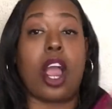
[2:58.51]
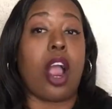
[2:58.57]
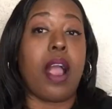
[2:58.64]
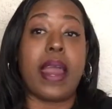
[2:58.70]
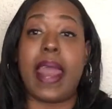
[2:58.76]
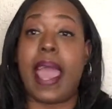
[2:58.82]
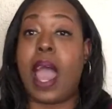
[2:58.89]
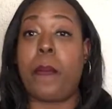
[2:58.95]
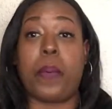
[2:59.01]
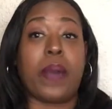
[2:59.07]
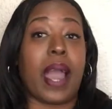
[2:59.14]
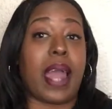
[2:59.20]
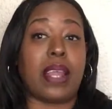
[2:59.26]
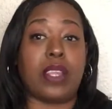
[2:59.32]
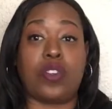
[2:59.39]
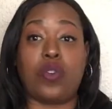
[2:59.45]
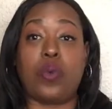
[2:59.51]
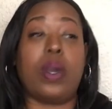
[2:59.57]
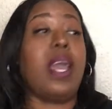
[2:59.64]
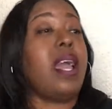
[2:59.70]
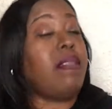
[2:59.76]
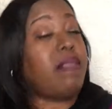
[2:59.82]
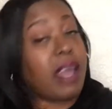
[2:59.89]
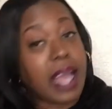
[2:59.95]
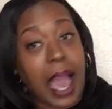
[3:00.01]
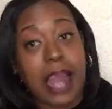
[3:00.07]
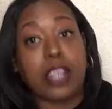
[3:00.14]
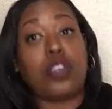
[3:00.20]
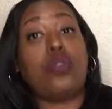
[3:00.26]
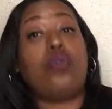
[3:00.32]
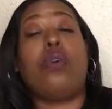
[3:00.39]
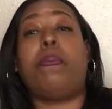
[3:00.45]
her and Apple got into it. They got
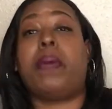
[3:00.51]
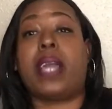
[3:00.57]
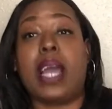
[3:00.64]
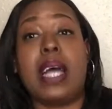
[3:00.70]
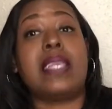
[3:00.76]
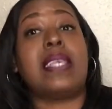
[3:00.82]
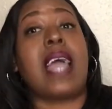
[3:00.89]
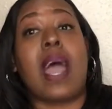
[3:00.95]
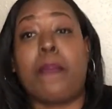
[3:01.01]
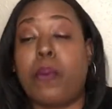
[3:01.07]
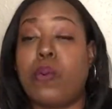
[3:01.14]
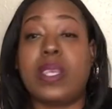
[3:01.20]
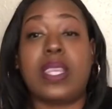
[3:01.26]
into it because Apple